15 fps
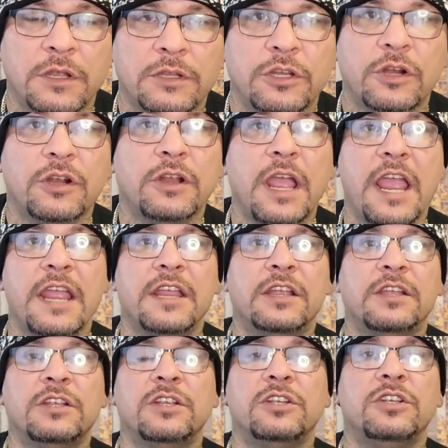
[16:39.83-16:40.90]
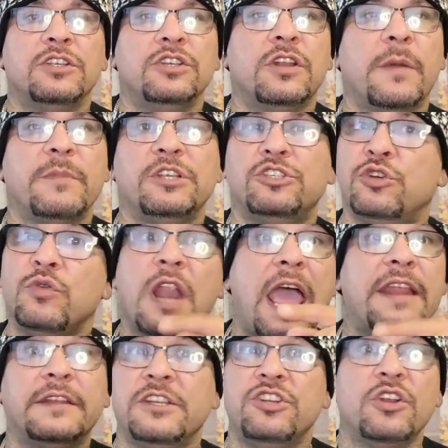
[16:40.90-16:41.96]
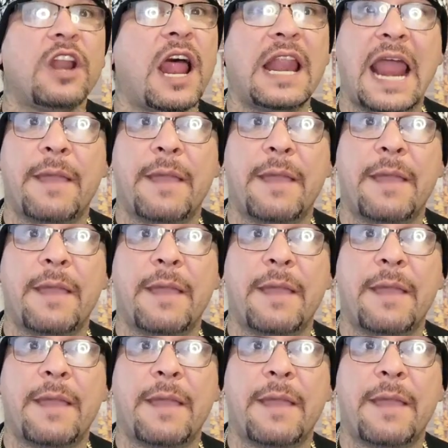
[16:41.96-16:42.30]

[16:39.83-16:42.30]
You're not